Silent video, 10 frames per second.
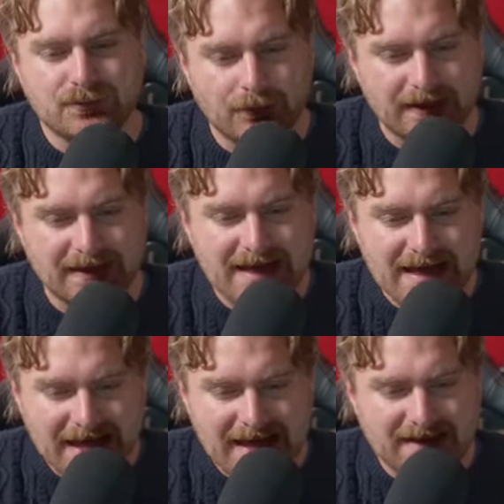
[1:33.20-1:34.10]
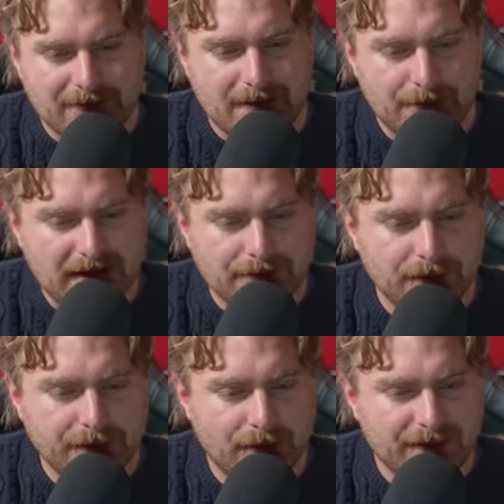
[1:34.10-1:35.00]
talking in and around
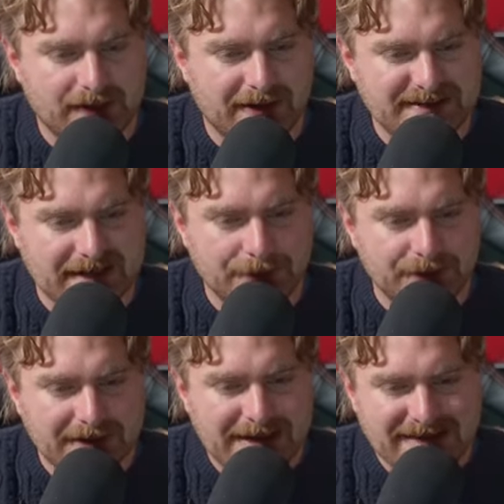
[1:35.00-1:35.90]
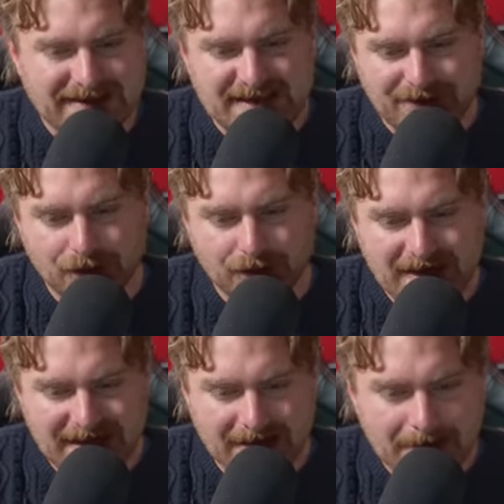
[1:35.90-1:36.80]
Bakhmut on the ISW, let's have a look
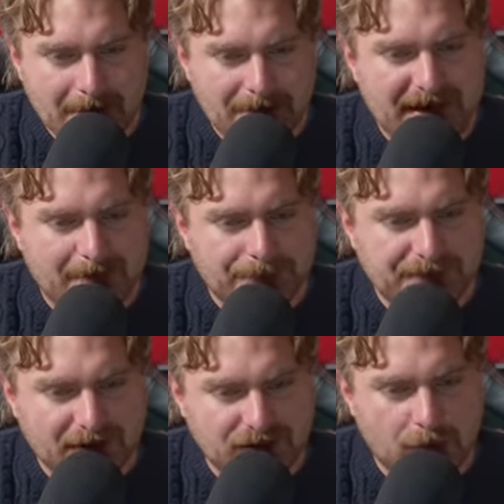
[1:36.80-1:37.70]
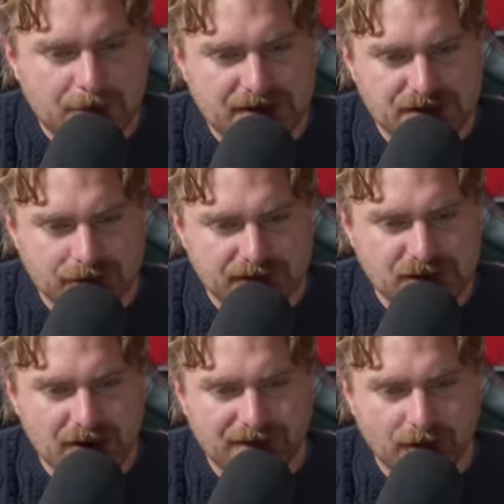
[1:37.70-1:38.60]
here, that the operational
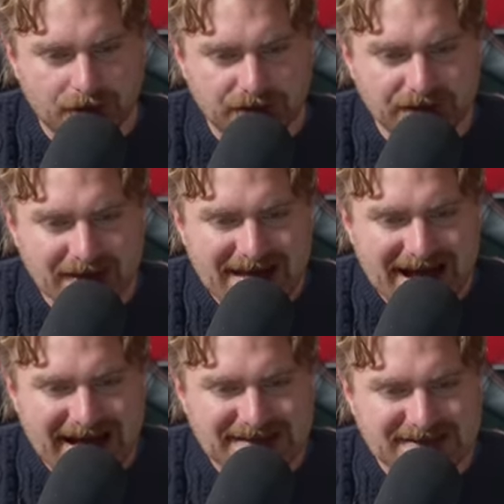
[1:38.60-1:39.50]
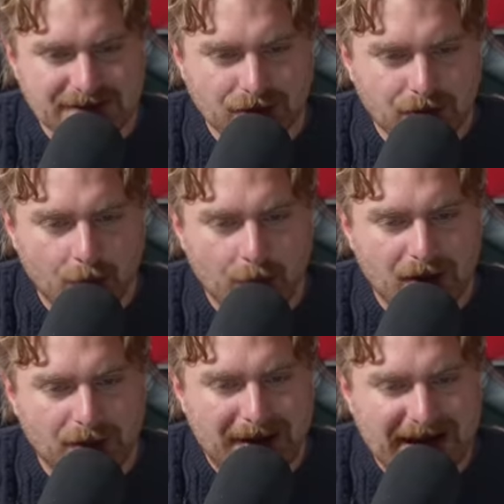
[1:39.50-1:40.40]
reserve forces are still
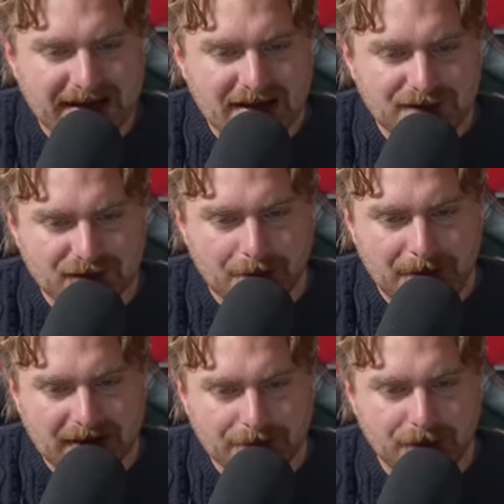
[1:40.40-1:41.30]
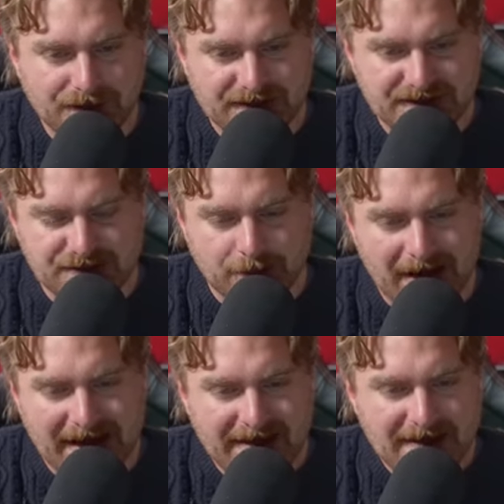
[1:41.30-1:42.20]
well back from Bakhmut. This is
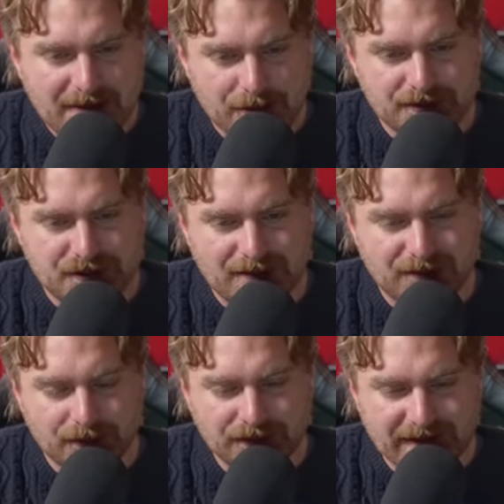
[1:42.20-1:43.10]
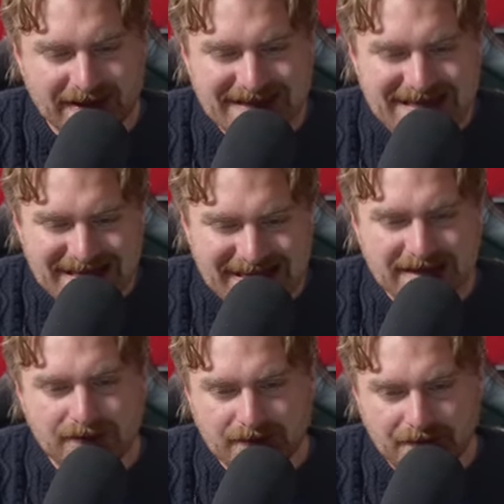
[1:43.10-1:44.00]
where the reserve forces are
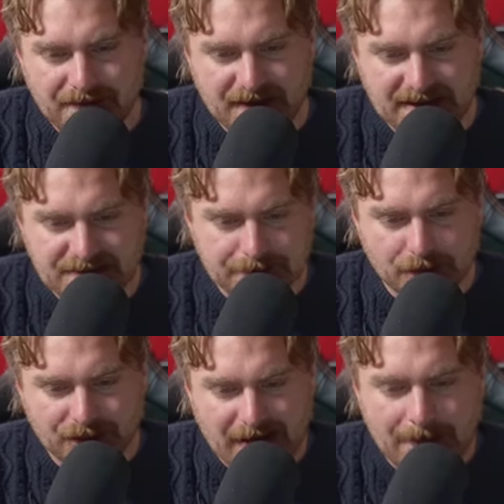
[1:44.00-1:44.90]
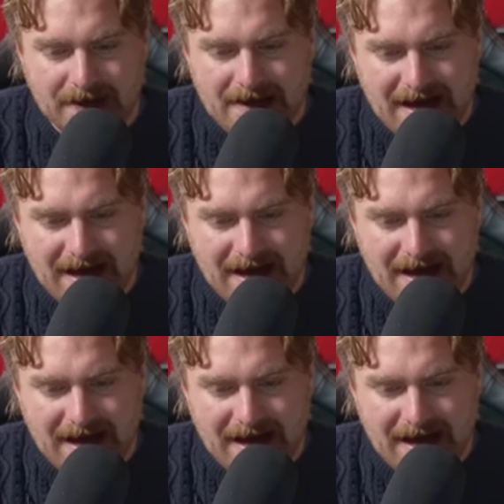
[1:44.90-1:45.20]
in these built-up